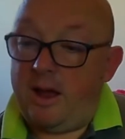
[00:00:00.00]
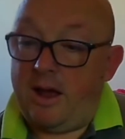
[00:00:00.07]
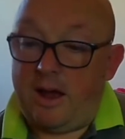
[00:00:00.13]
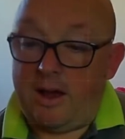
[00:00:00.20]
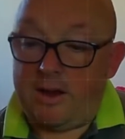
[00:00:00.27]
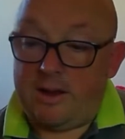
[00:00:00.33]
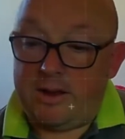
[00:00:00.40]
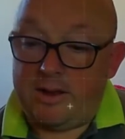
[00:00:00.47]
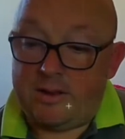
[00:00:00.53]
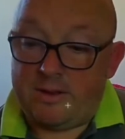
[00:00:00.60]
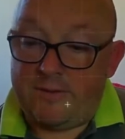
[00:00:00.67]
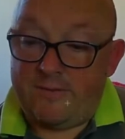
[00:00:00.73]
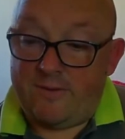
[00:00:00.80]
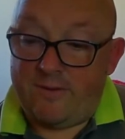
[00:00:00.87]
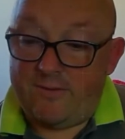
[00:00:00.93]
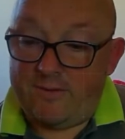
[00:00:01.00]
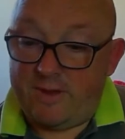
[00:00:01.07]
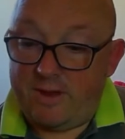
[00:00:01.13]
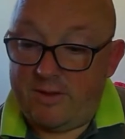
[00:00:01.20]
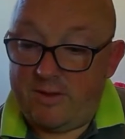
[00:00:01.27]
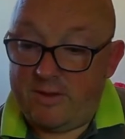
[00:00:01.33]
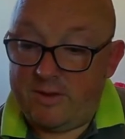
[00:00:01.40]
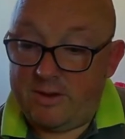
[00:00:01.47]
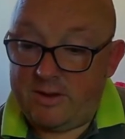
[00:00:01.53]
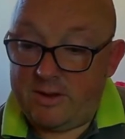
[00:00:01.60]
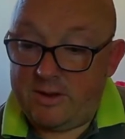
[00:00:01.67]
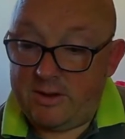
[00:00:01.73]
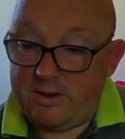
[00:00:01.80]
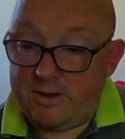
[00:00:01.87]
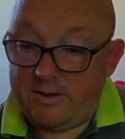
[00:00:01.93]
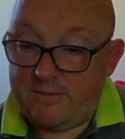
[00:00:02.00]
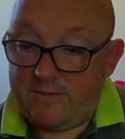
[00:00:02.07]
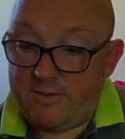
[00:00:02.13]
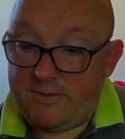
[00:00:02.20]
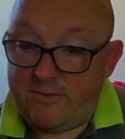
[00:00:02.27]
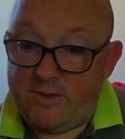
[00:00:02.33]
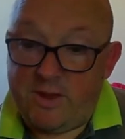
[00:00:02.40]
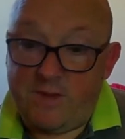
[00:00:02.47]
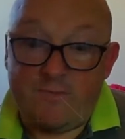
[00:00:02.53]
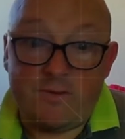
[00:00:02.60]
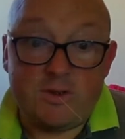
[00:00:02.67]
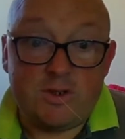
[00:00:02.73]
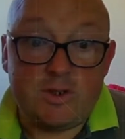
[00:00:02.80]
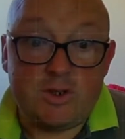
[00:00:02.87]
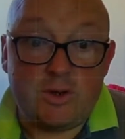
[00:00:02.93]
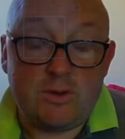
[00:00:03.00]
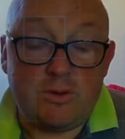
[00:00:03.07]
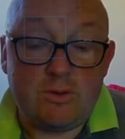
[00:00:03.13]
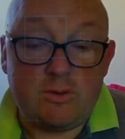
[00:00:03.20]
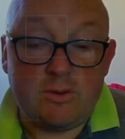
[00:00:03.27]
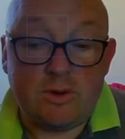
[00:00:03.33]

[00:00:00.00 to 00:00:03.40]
And it's the 15th, is it? 15th of June.